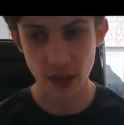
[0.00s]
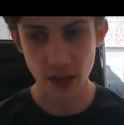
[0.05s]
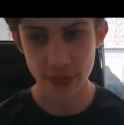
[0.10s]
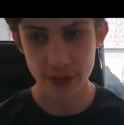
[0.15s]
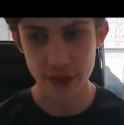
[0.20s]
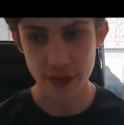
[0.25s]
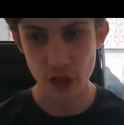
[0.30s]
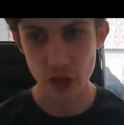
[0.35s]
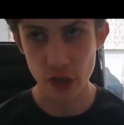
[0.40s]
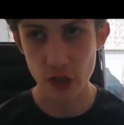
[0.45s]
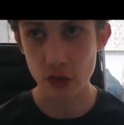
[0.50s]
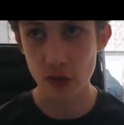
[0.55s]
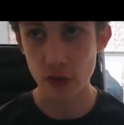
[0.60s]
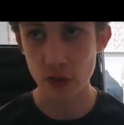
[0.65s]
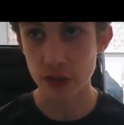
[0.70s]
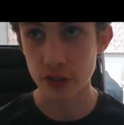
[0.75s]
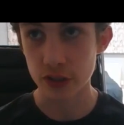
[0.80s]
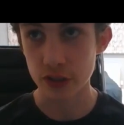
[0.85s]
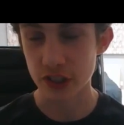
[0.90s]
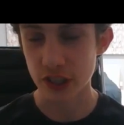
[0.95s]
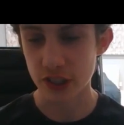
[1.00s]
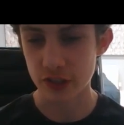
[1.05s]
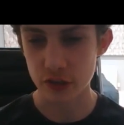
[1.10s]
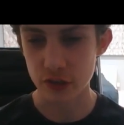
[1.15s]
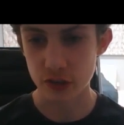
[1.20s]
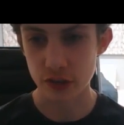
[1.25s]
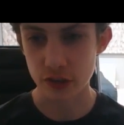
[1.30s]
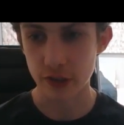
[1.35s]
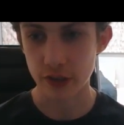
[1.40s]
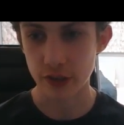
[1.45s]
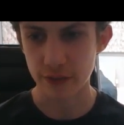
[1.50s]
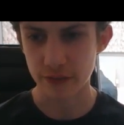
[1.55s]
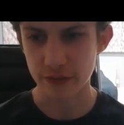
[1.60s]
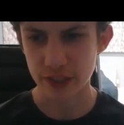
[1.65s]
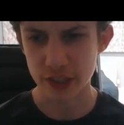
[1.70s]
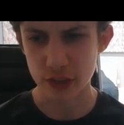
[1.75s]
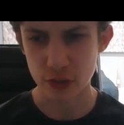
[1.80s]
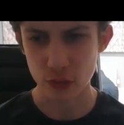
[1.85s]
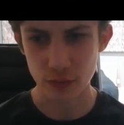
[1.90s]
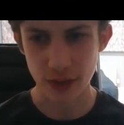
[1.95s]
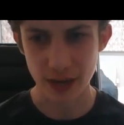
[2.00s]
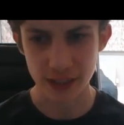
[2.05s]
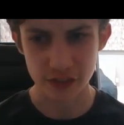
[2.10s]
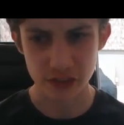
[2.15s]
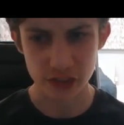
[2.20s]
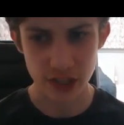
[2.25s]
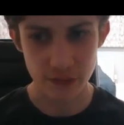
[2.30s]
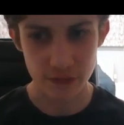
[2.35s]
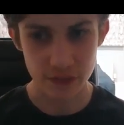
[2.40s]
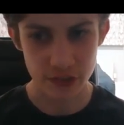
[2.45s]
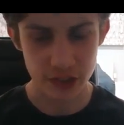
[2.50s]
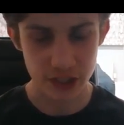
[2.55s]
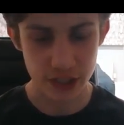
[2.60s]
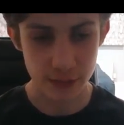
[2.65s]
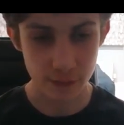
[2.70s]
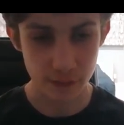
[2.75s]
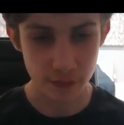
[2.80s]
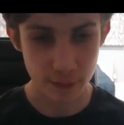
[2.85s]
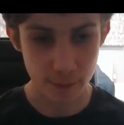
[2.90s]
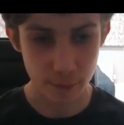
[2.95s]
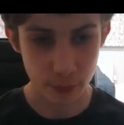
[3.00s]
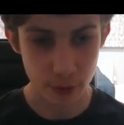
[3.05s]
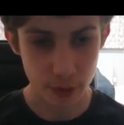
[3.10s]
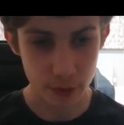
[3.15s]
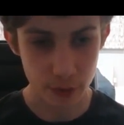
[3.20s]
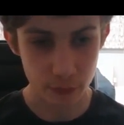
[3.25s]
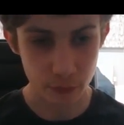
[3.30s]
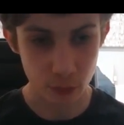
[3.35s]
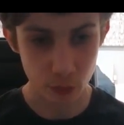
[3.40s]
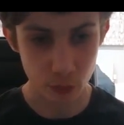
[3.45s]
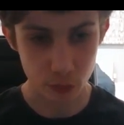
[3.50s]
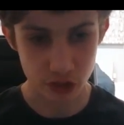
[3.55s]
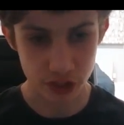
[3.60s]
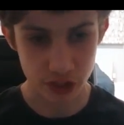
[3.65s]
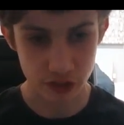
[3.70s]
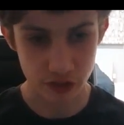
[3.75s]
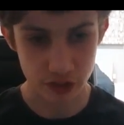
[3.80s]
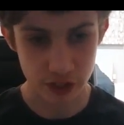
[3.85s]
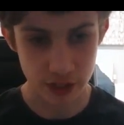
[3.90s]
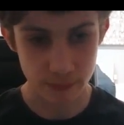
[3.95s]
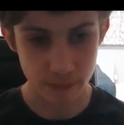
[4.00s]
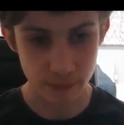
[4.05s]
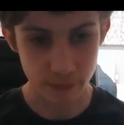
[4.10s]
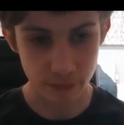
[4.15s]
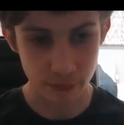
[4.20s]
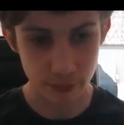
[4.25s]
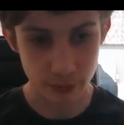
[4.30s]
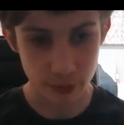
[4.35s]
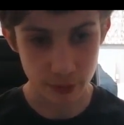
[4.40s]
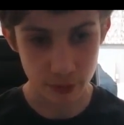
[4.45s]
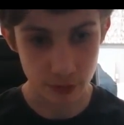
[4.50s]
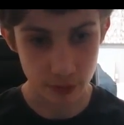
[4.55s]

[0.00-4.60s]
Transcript: I think you you said. I think you're ranked seventeenth in Britain or sixteenth.